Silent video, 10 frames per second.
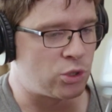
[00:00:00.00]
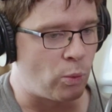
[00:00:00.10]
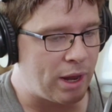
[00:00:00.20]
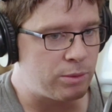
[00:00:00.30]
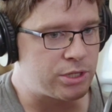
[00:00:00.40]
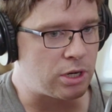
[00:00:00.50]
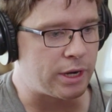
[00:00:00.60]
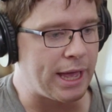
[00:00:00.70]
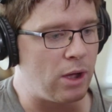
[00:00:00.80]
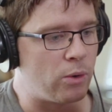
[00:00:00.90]
So when I was
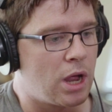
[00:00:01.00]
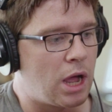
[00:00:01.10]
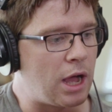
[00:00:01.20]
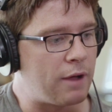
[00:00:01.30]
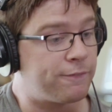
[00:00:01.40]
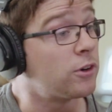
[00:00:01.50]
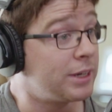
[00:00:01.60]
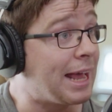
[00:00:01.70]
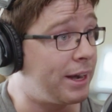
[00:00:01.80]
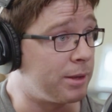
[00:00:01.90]
starting out for
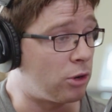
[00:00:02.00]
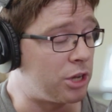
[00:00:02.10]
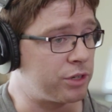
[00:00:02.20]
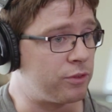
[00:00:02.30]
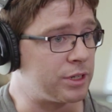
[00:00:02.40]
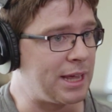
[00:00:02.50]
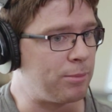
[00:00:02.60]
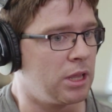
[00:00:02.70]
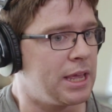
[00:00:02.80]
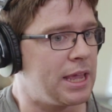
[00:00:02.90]
an editing project, for
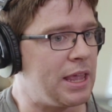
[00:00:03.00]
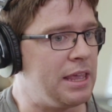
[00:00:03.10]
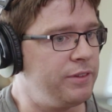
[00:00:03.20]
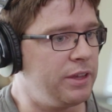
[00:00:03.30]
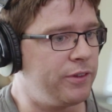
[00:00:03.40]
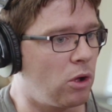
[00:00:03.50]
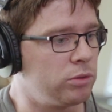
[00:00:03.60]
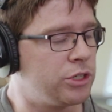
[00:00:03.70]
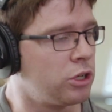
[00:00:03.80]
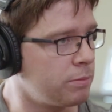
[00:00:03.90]
example, even if it
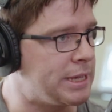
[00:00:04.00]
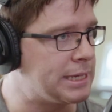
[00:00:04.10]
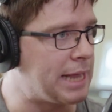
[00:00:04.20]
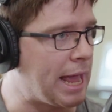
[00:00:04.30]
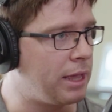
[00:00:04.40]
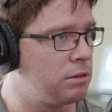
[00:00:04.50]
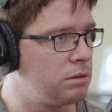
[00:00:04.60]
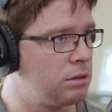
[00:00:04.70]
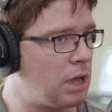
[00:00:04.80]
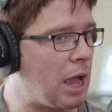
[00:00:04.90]
only took me a day,
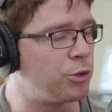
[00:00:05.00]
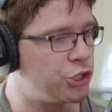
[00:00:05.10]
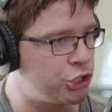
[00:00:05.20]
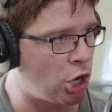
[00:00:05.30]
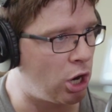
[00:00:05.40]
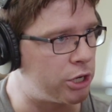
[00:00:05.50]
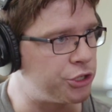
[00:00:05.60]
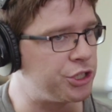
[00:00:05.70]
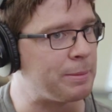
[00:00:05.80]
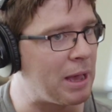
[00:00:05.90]
I would
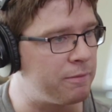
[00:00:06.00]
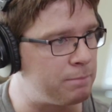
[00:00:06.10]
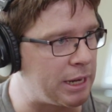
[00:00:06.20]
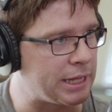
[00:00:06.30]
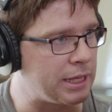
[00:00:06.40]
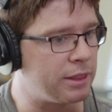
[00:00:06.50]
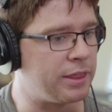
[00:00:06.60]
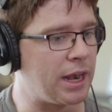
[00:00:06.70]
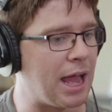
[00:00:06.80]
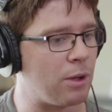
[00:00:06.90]
charge the amount of money
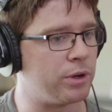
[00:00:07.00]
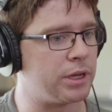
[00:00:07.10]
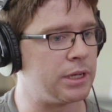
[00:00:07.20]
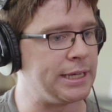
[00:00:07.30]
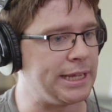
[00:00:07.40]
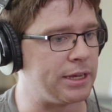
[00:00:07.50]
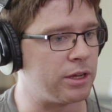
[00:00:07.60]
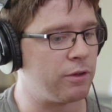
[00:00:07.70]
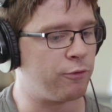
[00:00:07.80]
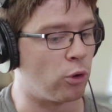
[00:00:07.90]
that I would
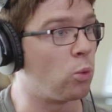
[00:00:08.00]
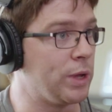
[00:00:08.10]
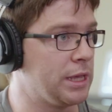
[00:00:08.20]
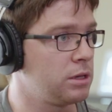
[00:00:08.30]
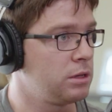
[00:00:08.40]
need for a week.